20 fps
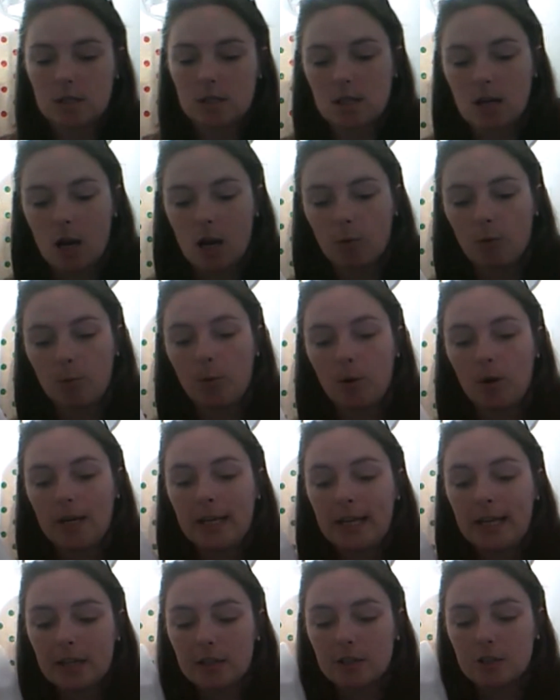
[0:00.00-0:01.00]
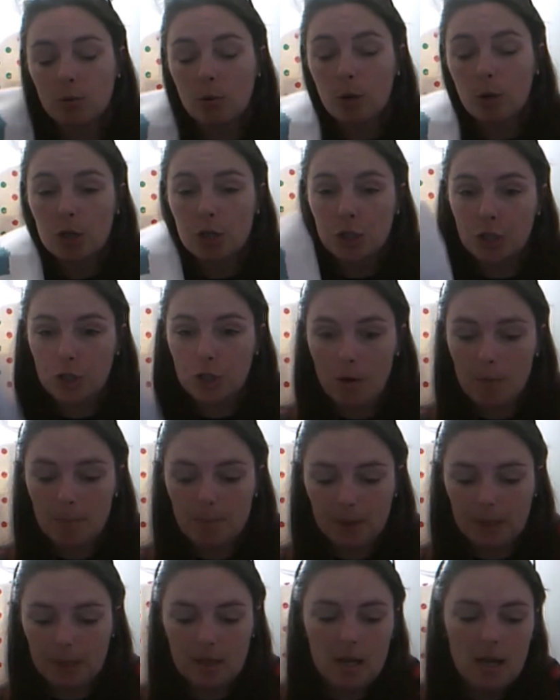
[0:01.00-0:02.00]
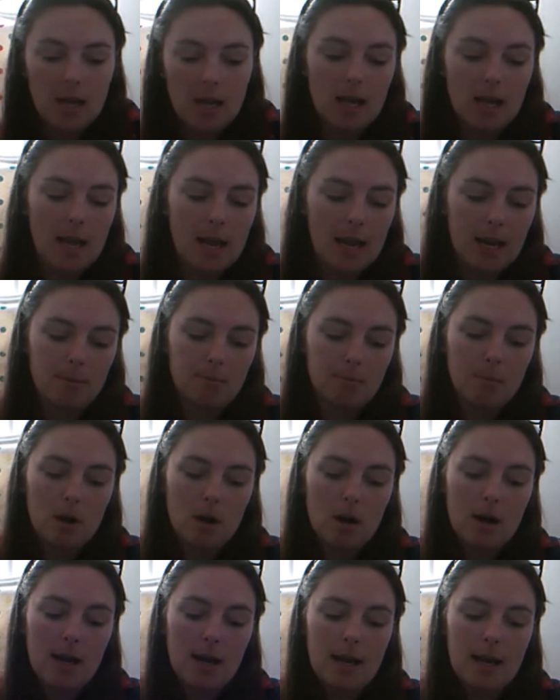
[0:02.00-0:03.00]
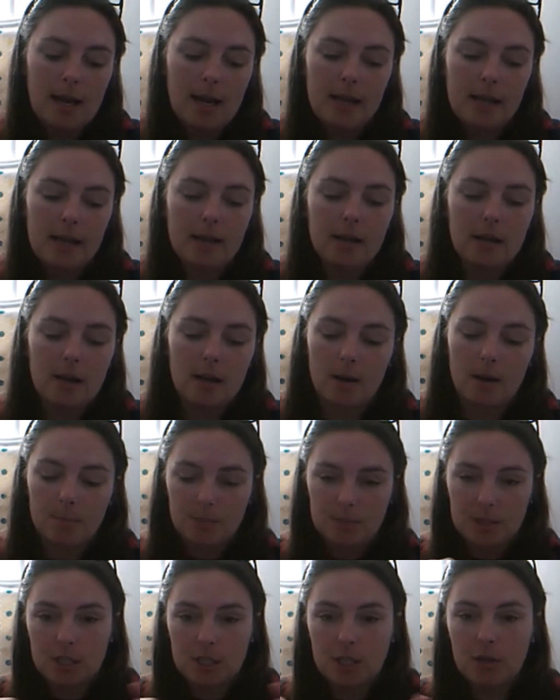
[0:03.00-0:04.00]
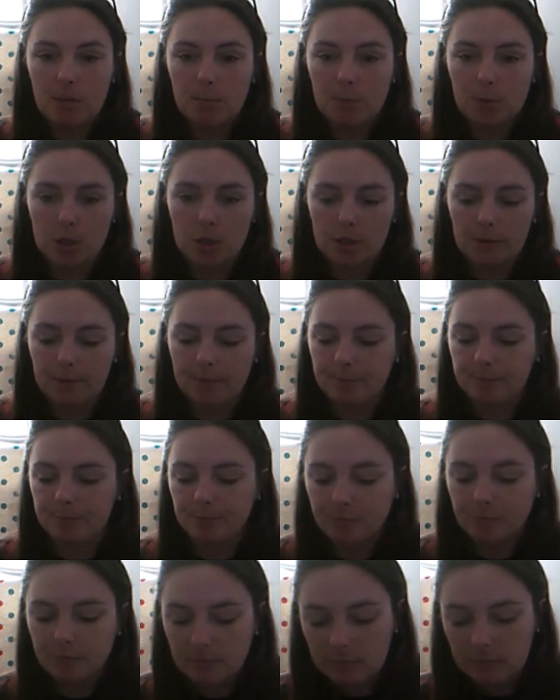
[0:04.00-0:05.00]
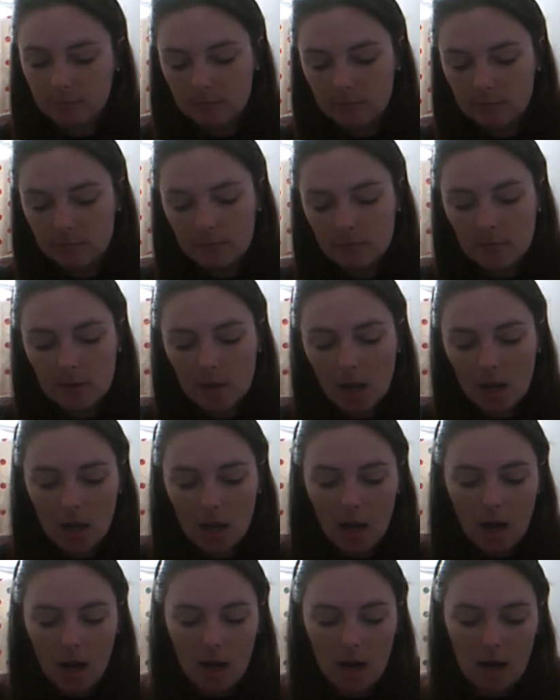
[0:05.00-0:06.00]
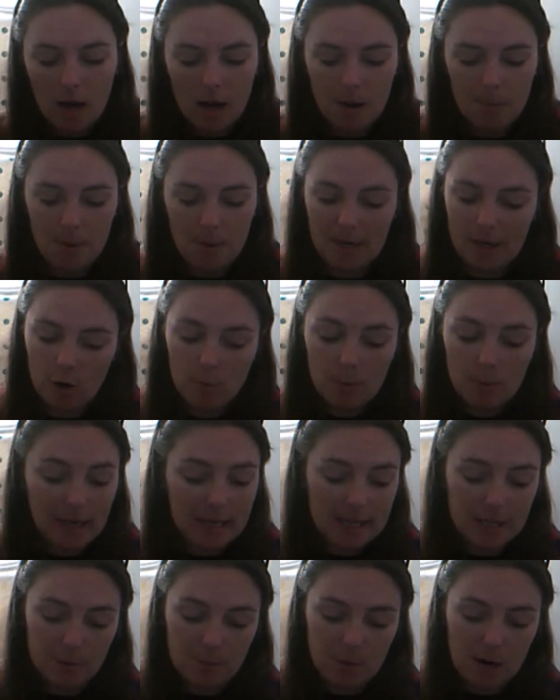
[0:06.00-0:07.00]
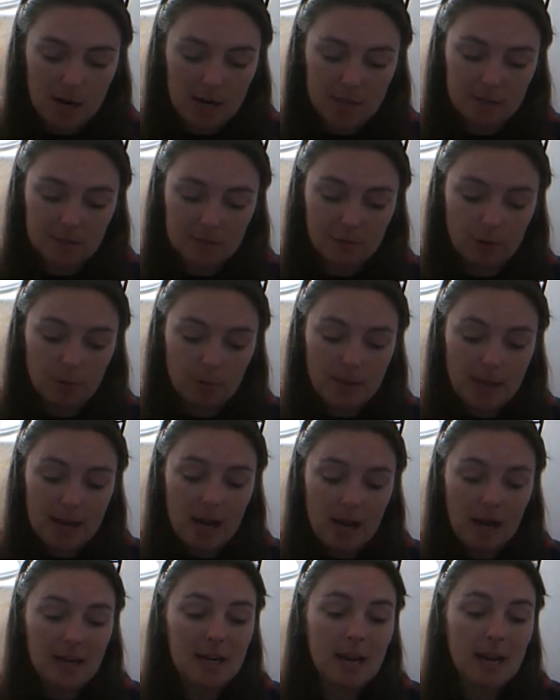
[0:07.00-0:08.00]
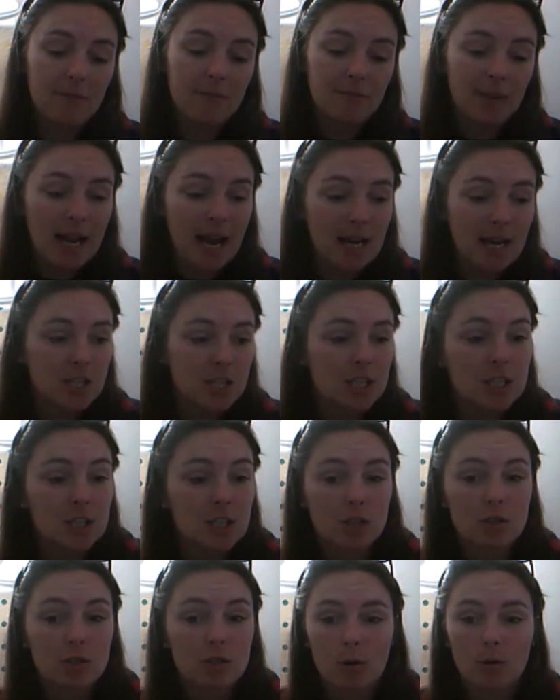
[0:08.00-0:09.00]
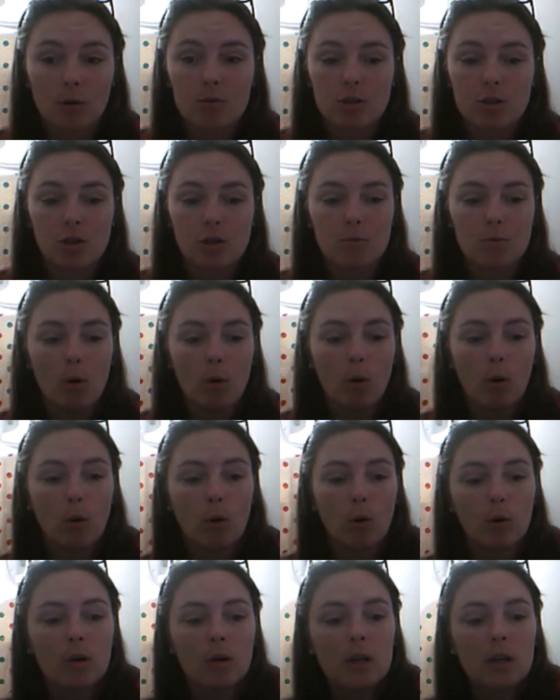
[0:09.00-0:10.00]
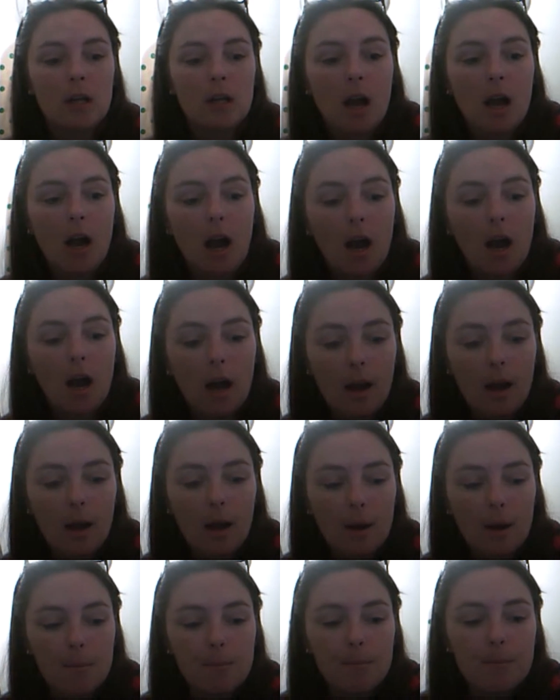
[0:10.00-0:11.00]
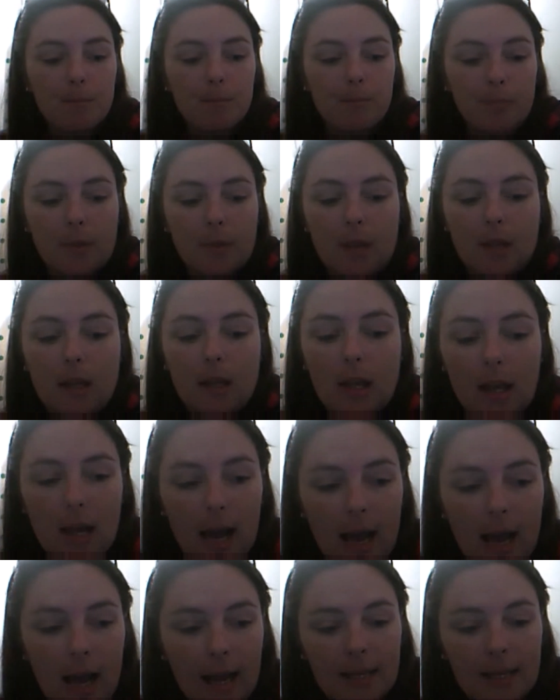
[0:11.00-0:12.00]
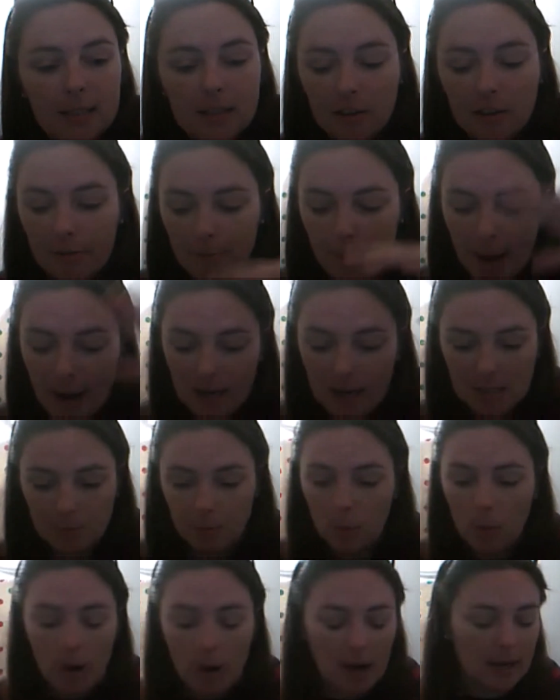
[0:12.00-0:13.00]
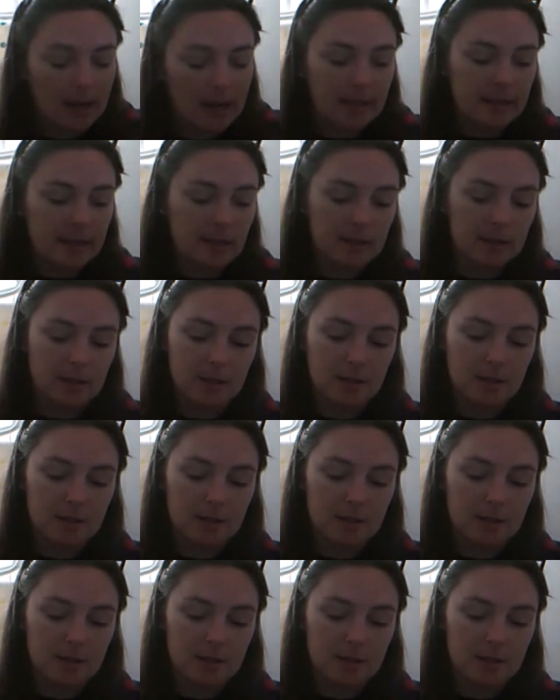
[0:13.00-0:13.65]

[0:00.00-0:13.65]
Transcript: I will put a link to her shop in my description. I get all my needle minders from there, and I've actually just got 2 more, and I've packed them away, and